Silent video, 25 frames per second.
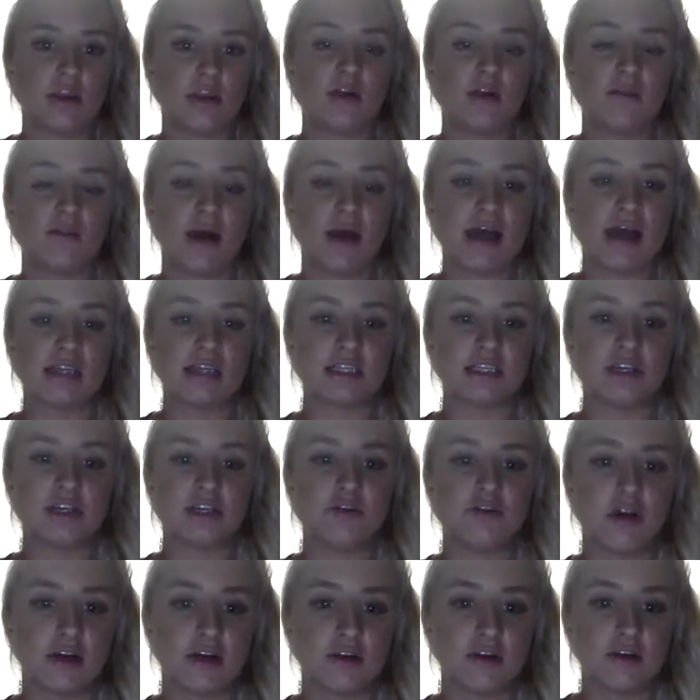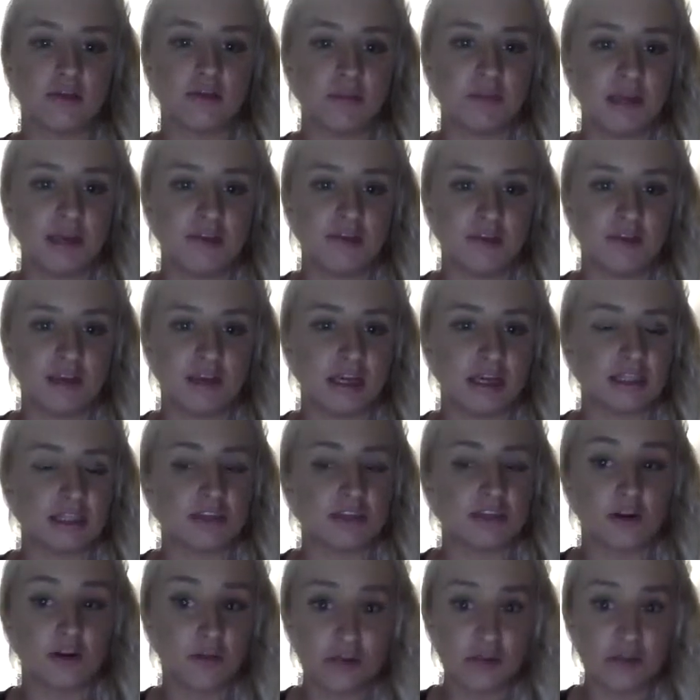buys 200 BVs.
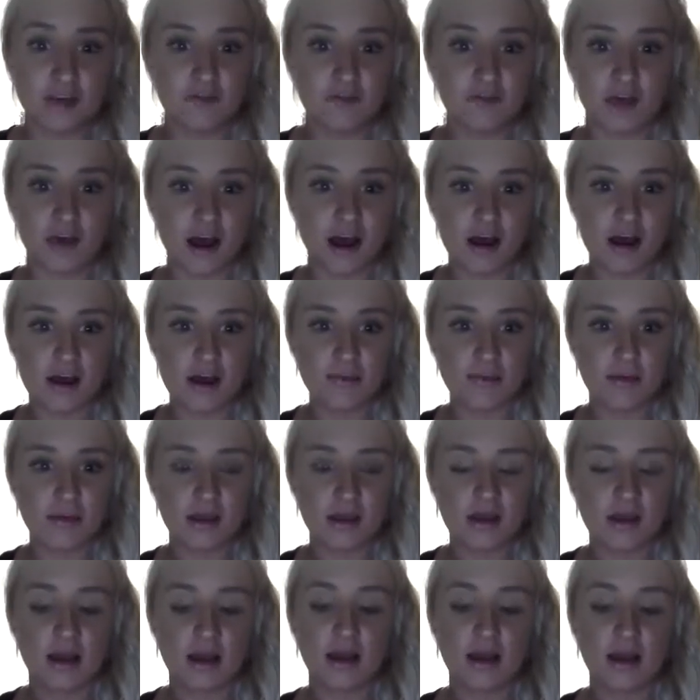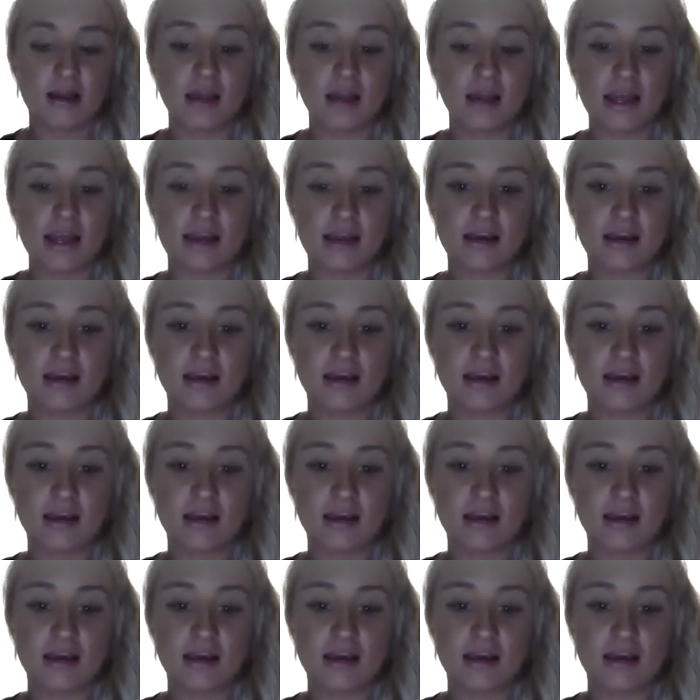So don't give up. Like